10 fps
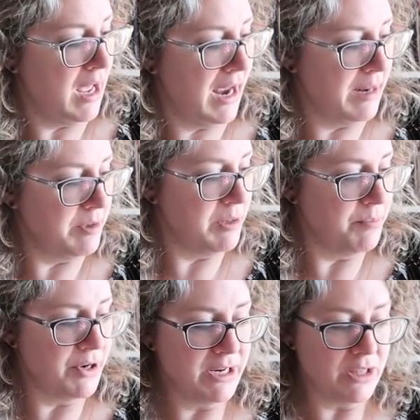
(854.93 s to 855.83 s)
And I'm going to
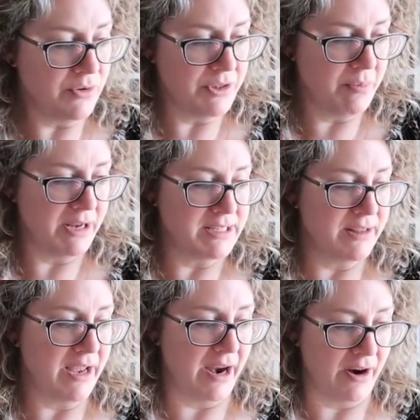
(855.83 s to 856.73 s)
preload them onto
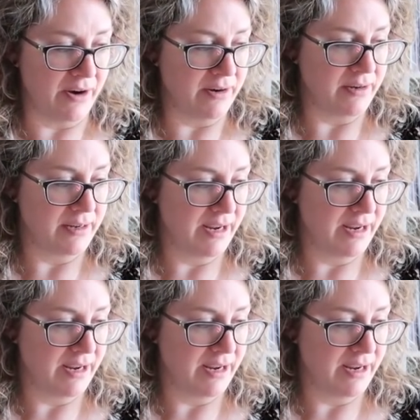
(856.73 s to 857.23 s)
there,